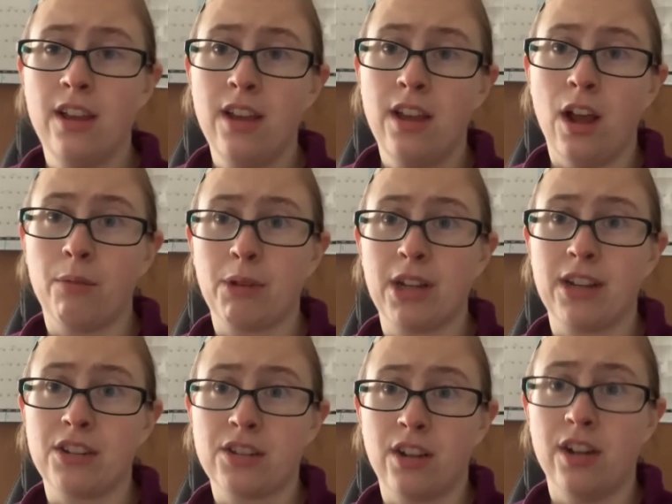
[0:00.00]
I'm going to get
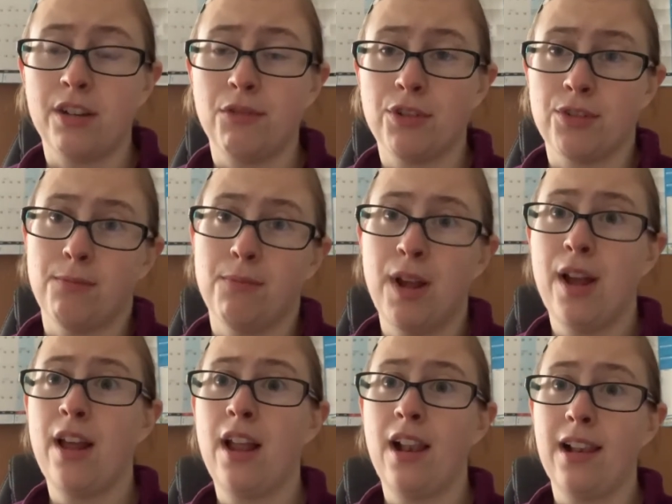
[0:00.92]
started with some
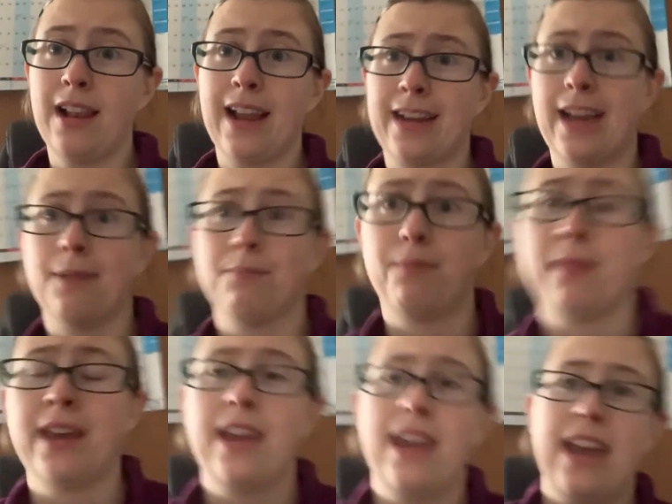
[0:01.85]
leg
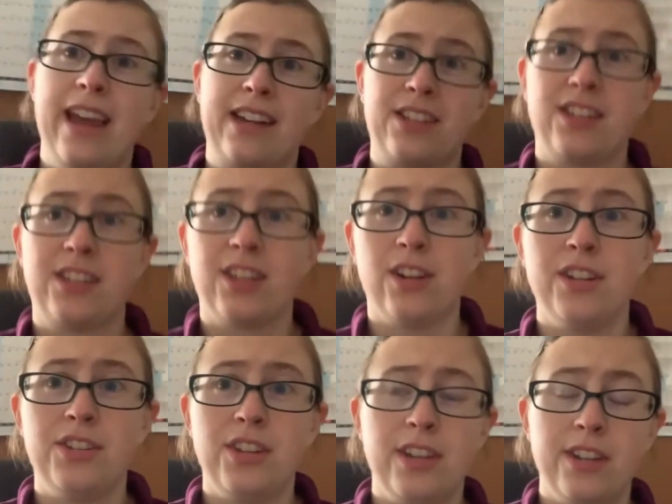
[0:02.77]

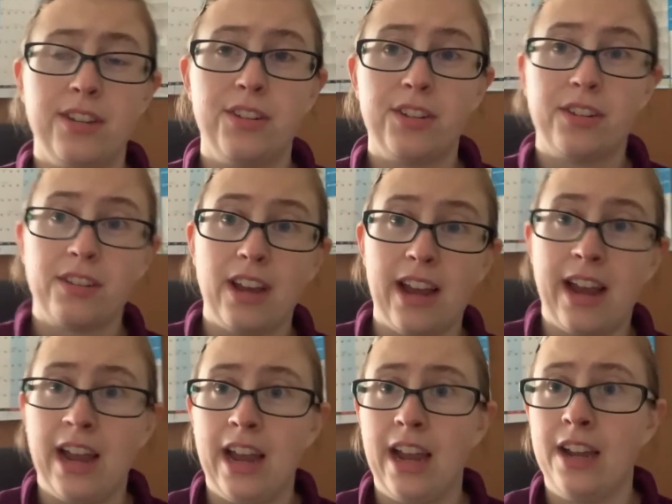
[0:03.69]
exercises,
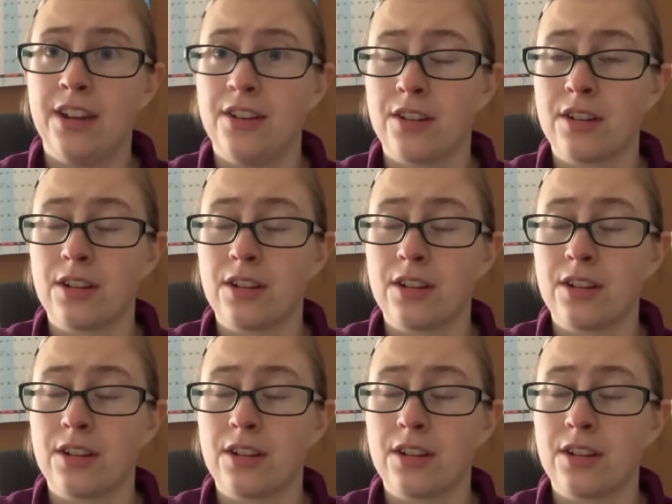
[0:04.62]
and